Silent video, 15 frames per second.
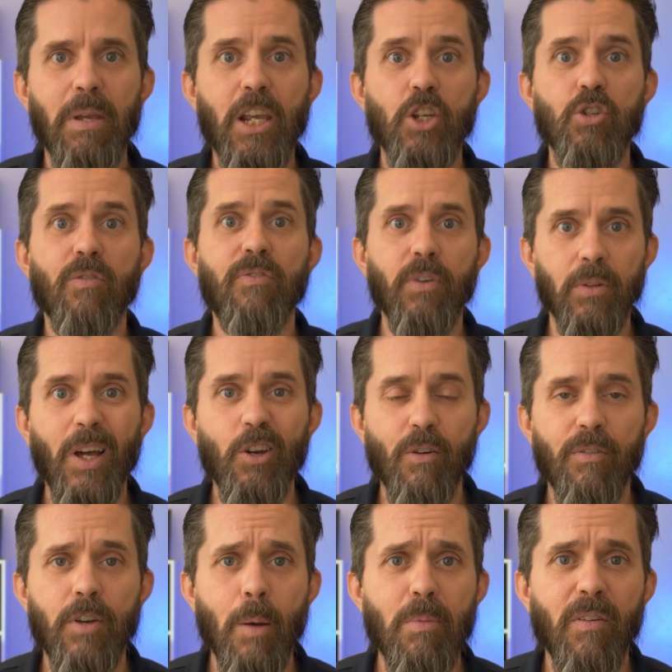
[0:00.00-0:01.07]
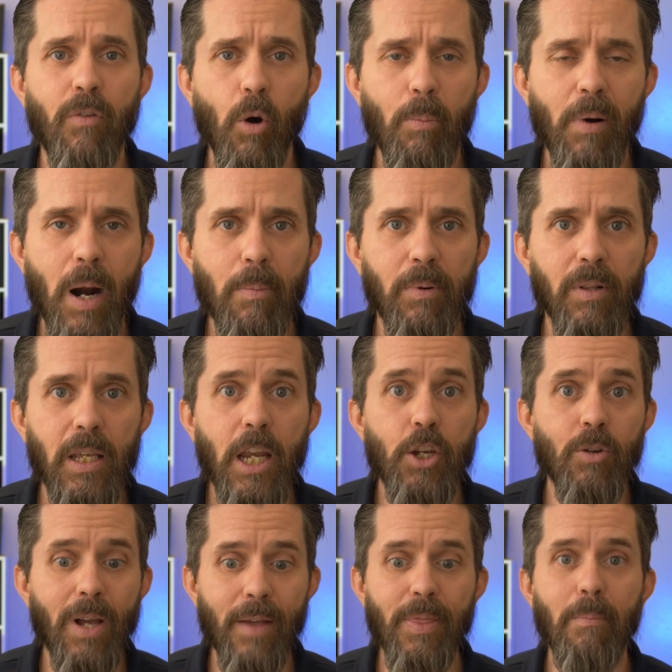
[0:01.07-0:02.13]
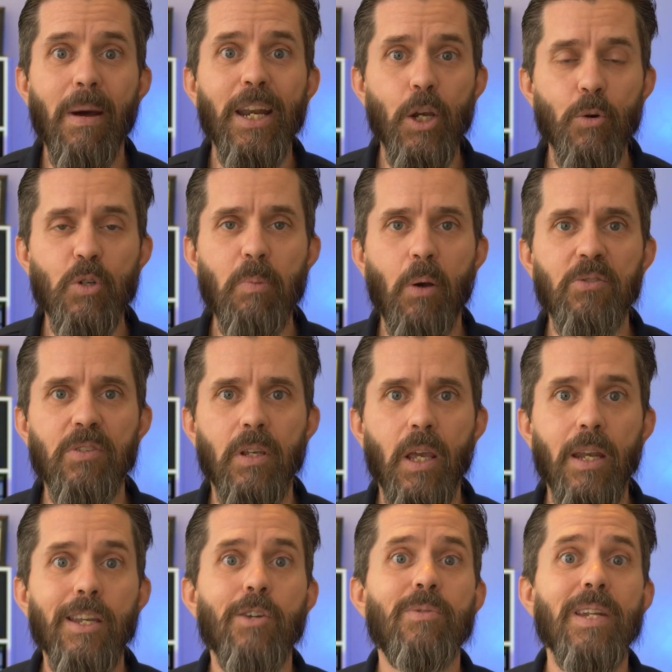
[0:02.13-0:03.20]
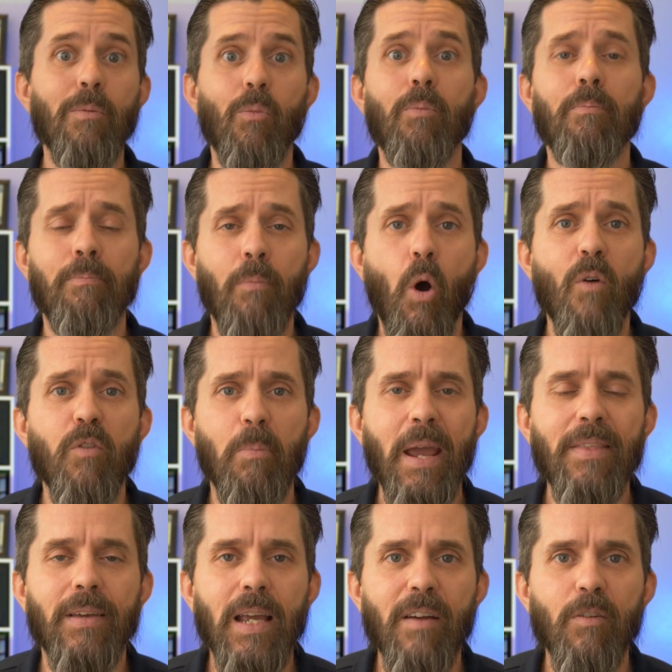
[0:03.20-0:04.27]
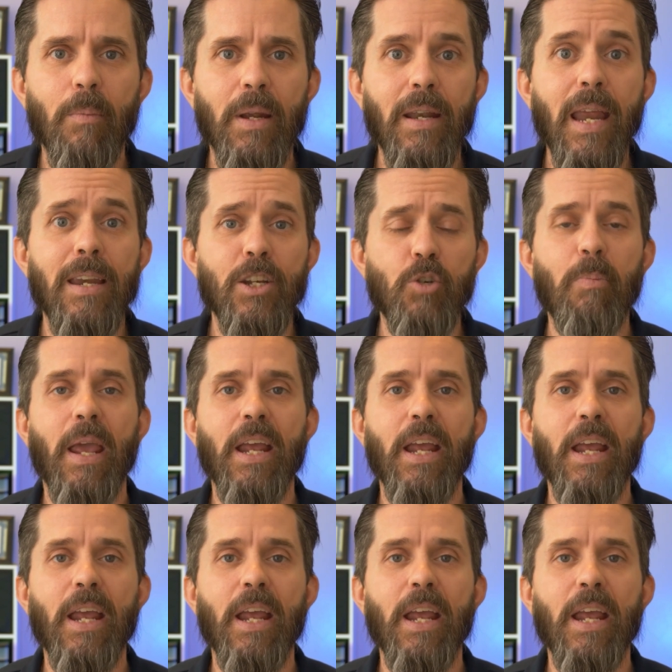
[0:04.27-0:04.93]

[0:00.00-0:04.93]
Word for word: because you filled out your W-4 properly and you got the money you were supposed to get and you didn't overpay the government each